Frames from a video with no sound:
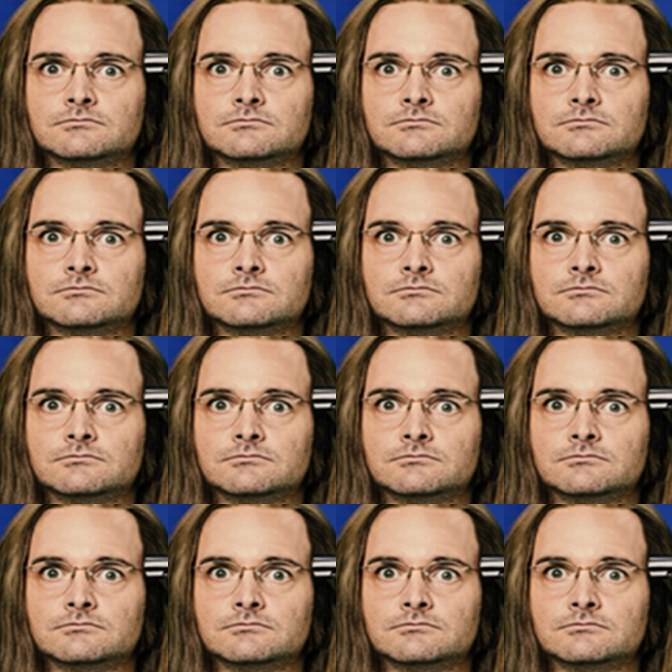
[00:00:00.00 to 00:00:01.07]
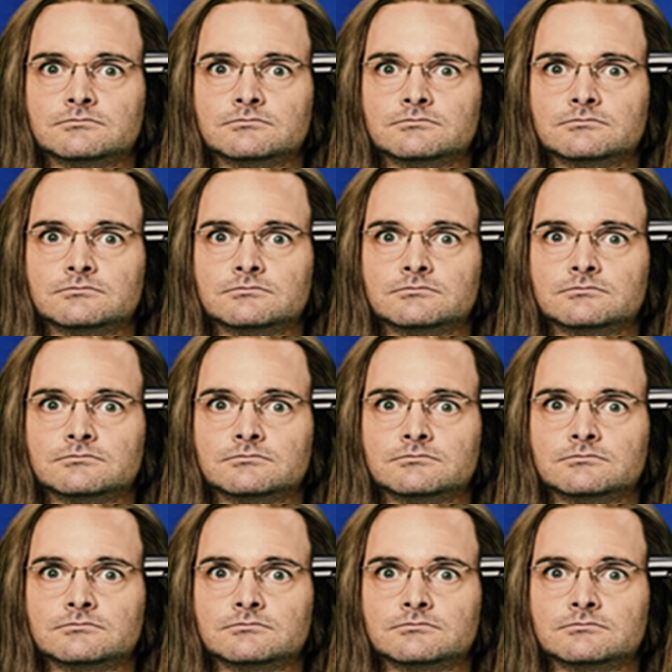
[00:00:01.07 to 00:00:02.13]

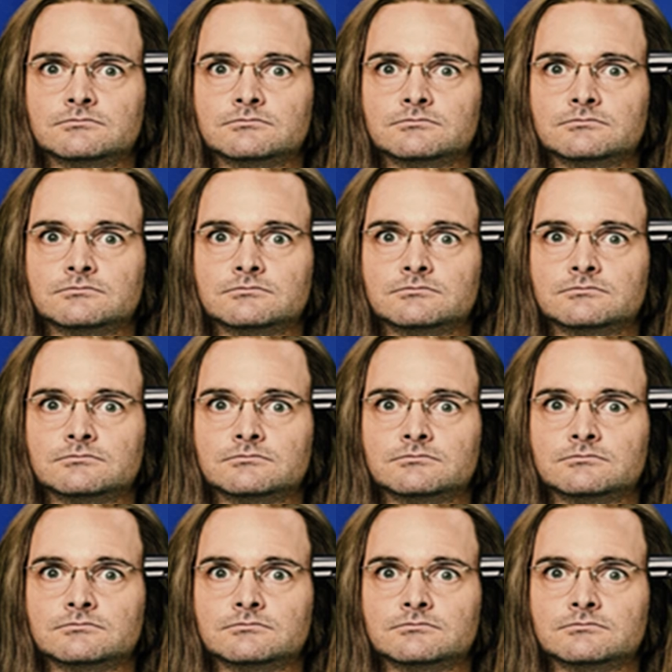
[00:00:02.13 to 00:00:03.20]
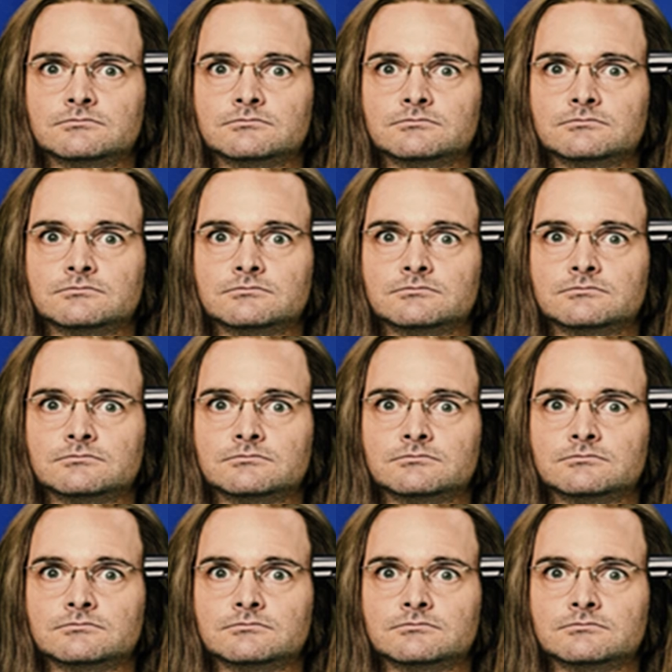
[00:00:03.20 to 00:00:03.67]
(no lip movement)